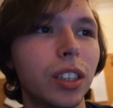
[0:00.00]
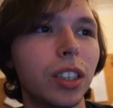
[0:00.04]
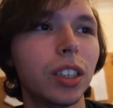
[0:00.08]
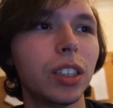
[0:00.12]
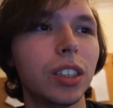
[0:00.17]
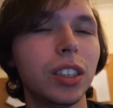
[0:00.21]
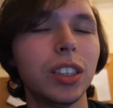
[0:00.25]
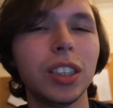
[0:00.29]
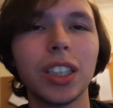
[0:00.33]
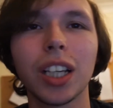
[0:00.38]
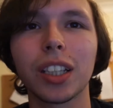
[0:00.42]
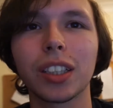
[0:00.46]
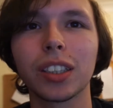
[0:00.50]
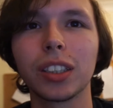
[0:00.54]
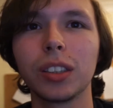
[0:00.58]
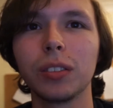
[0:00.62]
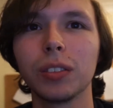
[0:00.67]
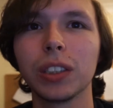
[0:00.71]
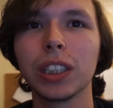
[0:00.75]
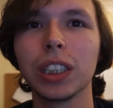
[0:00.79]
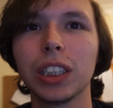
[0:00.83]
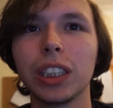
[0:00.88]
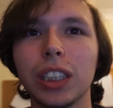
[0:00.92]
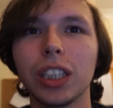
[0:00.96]
nothing
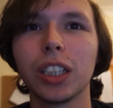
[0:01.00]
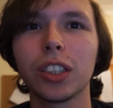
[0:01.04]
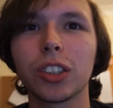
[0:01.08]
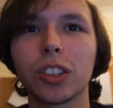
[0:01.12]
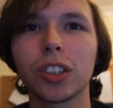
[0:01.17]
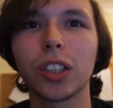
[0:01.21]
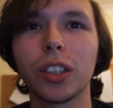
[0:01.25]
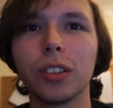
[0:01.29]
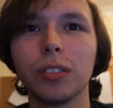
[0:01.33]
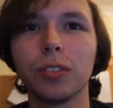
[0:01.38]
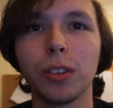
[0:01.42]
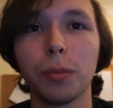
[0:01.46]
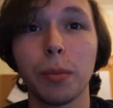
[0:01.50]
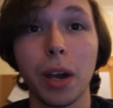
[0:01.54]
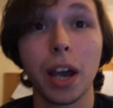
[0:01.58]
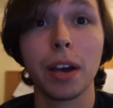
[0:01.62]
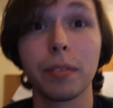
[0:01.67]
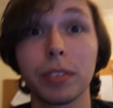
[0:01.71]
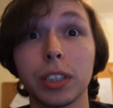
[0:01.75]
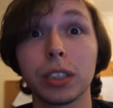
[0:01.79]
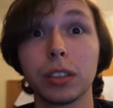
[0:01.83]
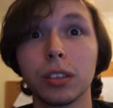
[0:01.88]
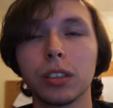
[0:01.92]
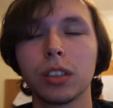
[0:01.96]
really aside from
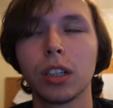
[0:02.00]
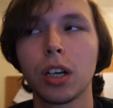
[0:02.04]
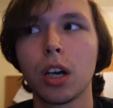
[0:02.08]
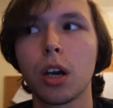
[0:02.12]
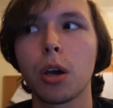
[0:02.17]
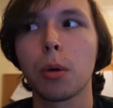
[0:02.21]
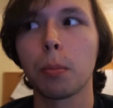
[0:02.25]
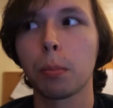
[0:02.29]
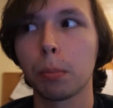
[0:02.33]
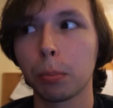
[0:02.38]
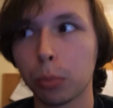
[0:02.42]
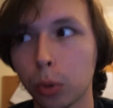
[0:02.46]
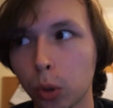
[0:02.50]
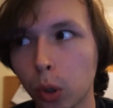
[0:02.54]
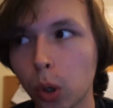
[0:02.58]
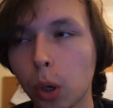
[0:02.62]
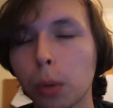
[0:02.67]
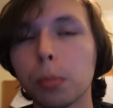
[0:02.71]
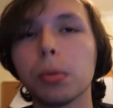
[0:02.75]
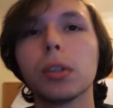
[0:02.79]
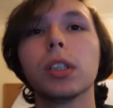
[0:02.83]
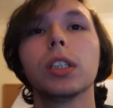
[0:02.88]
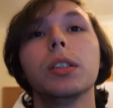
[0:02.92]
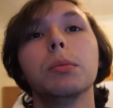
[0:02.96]
having
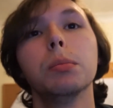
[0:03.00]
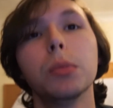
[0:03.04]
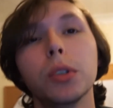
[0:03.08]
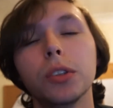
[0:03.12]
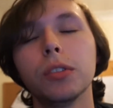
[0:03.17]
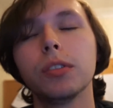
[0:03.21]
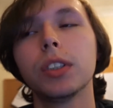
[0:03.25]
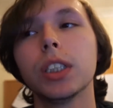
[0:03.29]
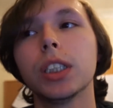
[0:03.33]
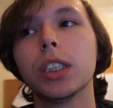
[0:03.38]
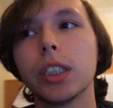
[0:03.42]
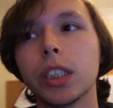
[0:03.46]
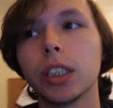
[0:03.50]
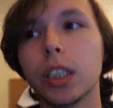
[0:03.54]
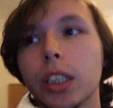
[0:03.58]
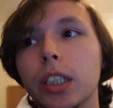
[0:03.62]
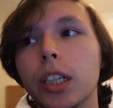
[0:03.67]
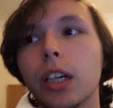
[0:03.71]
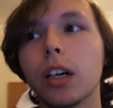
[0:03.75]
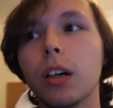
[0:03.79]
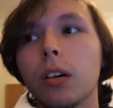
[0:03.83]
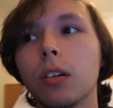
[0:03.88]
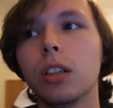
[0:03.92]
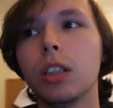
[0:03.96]
properly moved in here
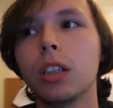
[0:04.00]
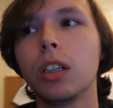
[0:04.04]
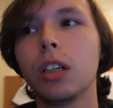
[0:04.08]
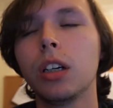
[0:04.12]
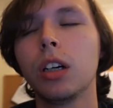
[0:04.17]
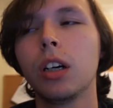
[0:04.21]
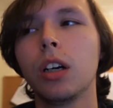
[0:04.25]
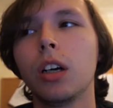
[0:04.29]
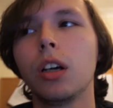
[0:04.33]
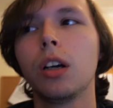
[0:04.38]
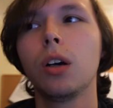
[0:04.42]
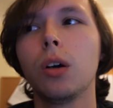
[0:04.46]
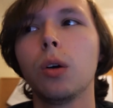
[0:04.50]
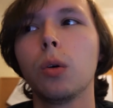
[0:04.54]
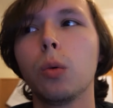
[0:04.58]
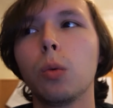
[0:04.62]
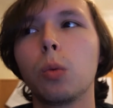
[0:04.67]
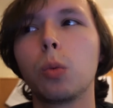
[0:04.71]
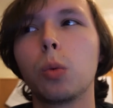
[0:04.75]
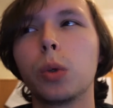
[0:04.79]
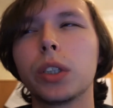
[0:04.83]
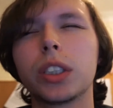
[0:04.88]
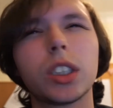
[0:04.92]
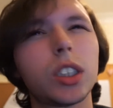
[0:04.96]
now,
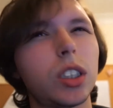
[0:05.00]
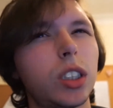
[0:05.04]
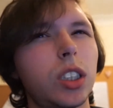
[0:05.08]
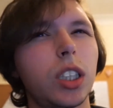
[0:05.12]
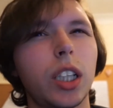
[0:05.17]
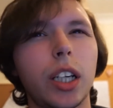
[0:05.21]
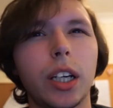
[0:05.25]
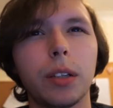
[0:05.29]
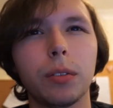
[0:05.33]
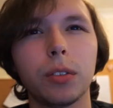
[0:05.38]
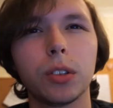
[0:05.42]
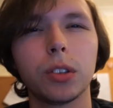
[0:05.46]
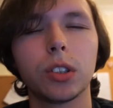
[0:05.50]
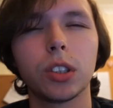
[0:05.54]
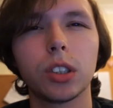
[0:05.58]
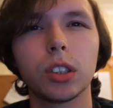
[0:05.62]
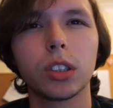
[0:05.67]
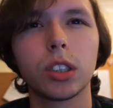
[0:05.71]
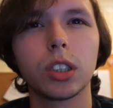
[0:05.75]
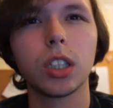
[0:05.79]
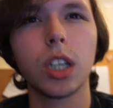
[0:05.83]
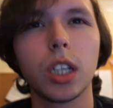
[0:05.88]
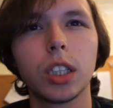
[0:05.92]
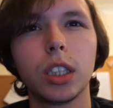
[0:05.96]
which is ever so
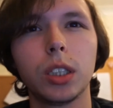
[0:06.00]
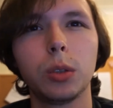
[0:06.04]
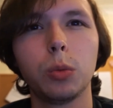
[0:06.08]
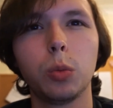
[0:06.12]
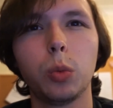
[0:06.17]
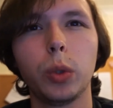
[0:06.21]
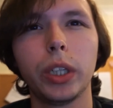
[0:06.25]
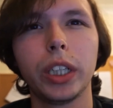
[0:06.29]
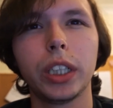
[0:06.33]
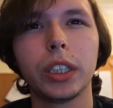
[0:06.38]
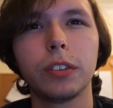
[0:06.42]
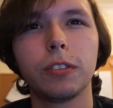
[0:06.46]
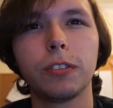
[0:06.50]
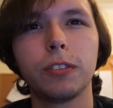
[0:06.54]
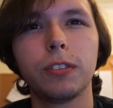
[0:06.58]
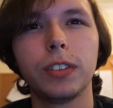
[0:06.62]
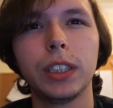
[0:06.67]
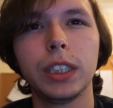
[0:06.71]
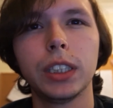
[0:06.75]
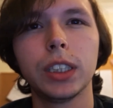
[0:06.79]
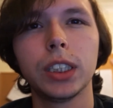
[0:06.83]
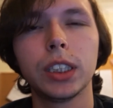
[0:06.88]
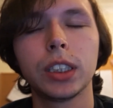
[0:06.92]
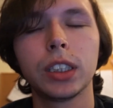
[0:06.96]
slightly weird
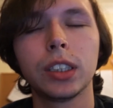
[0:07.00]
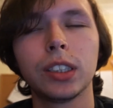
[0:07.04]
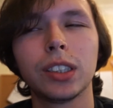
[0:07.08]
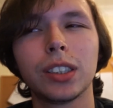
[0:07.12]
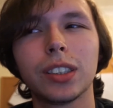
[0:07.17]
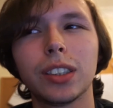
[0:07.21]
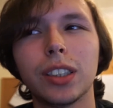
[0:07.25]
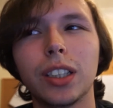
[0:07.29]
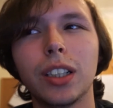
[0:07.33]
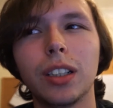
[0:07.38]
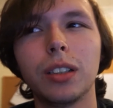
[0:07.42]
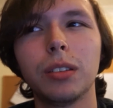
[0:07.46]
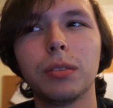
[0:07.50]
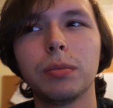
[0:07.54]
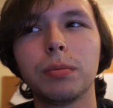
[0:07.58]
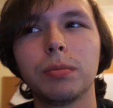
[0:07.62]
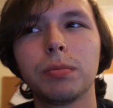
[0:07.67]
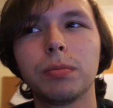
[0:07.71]
feeling. I